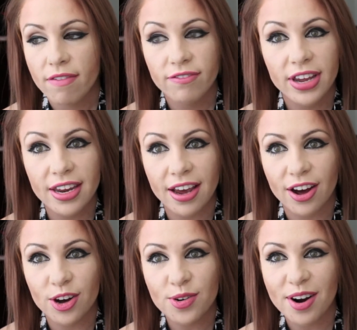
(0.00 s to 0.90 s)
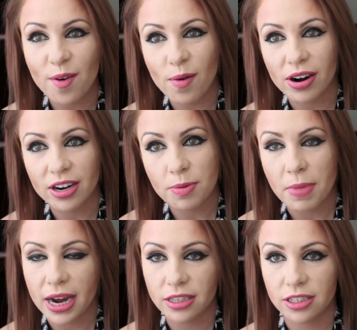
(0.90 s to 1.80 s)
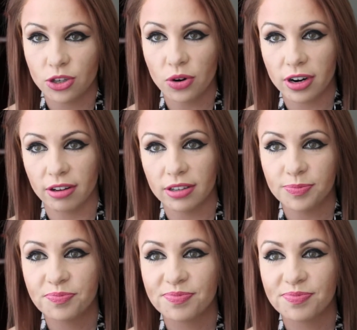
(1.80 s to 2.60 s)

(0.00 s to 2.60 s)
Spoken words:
video, or my tutorial,